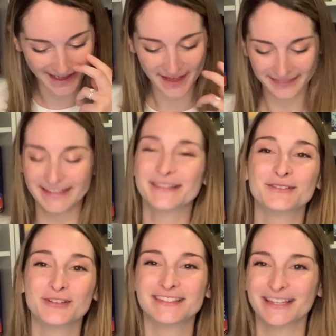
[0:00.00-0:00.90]

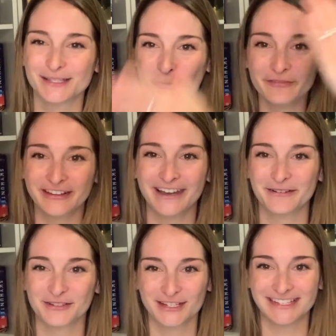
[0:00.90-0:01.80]
This whole video
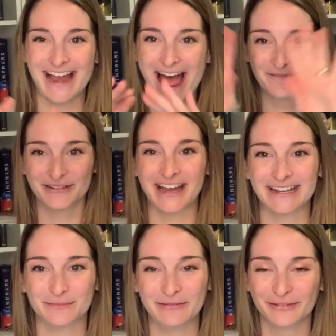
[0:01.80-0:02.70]
is just an
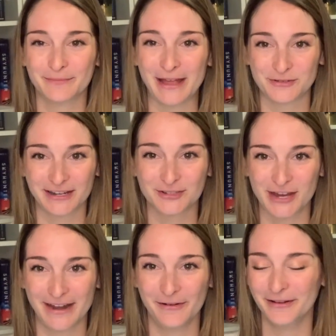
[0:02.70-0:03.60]
advertisement for Patrick's
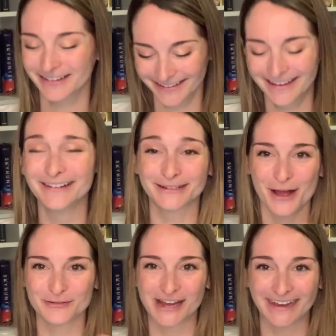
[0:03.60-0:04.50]
channel.
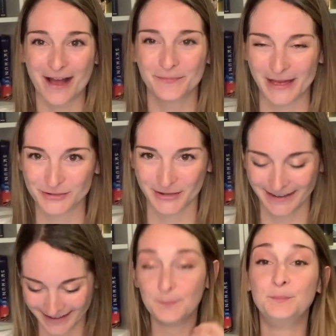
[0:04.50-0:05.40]
Go check out
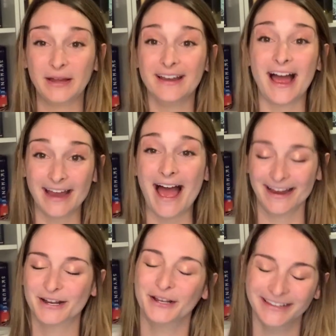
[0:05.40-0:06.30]
Patrick. But I
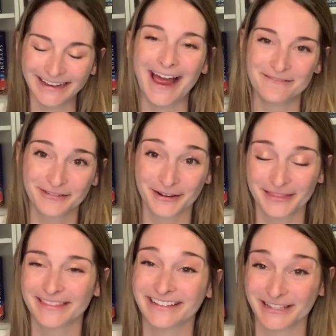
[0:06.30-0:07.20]
actually have heard
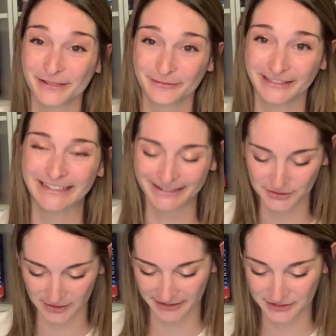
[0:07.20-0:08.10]
that this is a really good
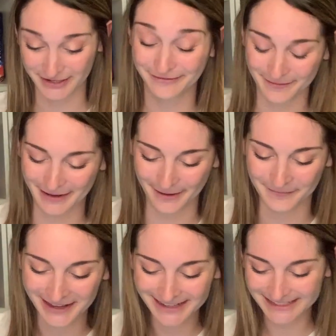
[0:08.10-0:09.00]
trilogy from him.
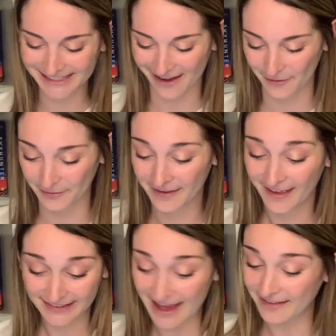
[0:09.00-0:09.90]
So
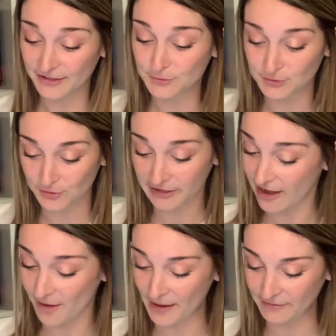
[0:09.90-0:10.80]
yeah, this was already
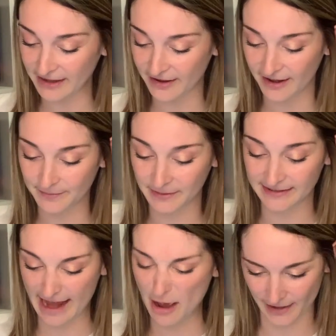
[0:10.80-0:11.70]
on my radar, but
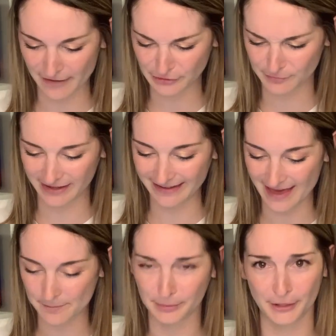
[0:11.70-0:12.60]
now after reading
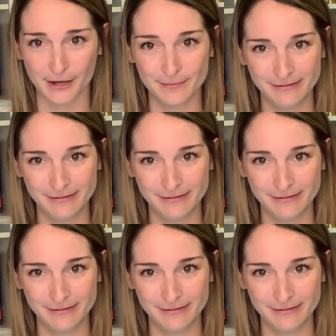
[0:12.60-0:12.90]
that blurb,